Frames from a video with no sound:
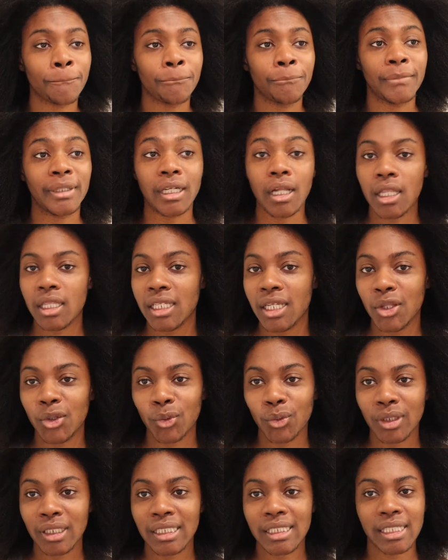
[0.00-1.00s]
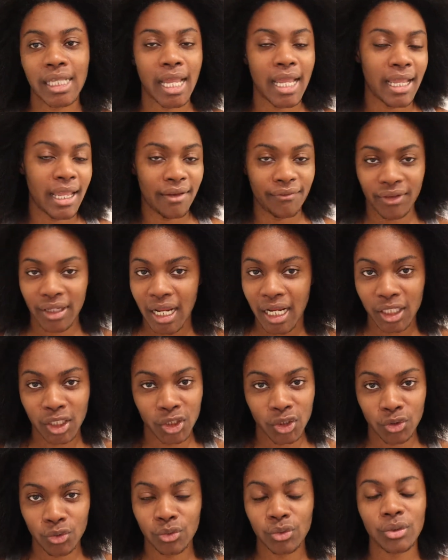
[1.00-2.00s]
But all the other ones I have not
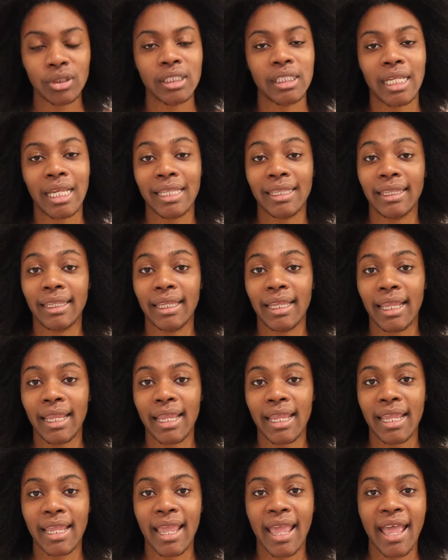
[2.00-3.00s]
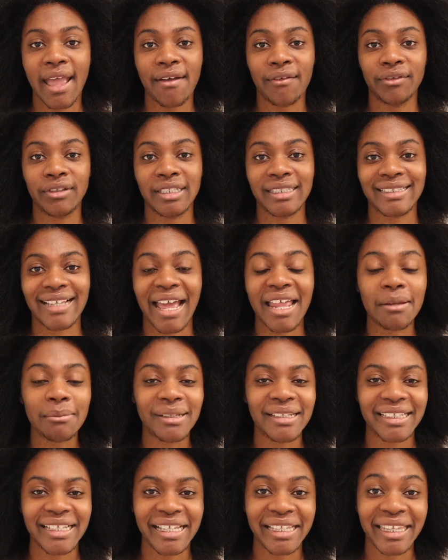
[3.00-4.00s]
used, and they have just kind of
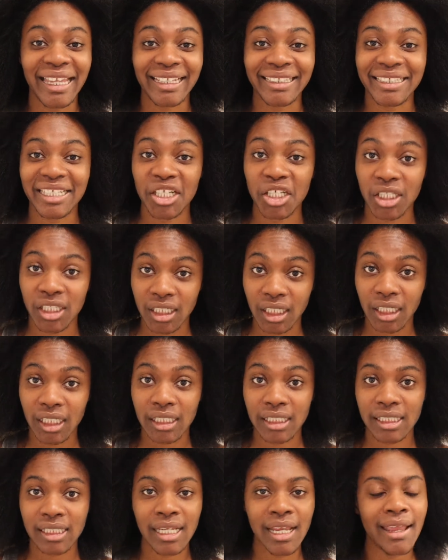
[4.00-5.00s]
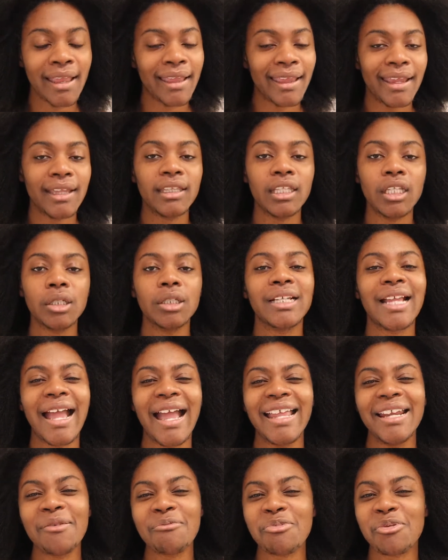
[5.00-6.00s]
been collecting dust. And they're
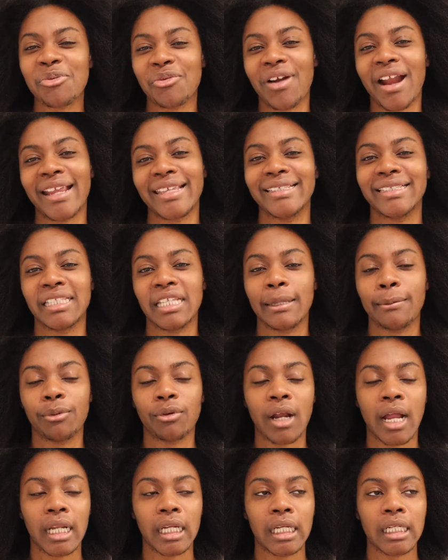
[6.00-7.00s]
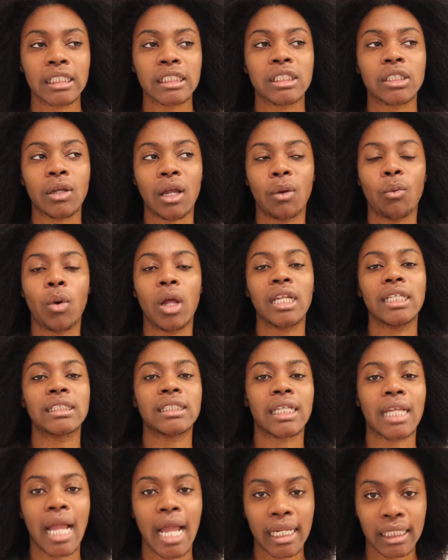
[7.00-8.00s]
kind of pricey products, so I wanted to
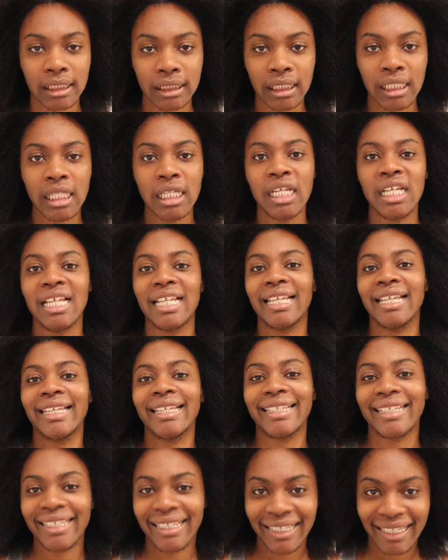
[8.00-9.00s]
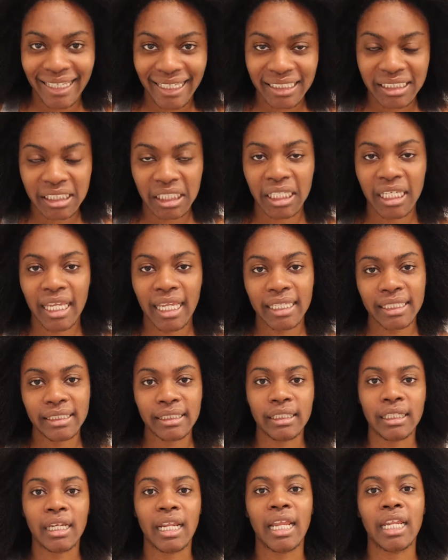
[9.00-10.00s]
kind of get
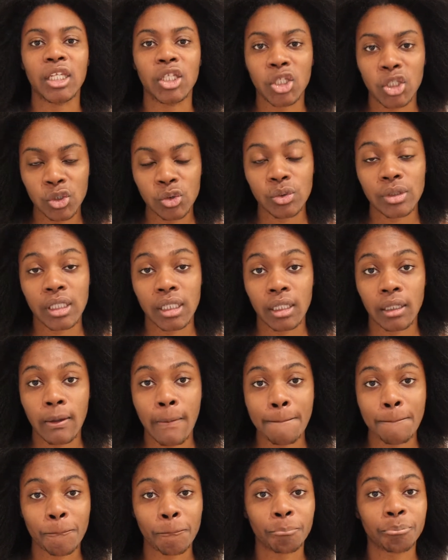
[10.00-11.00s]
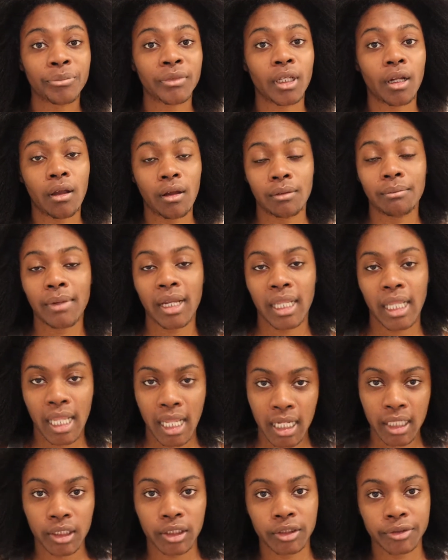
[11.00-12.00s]
and using them on my
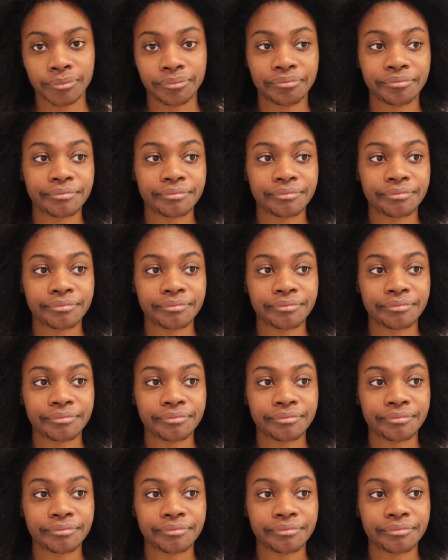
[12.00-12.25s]
hair.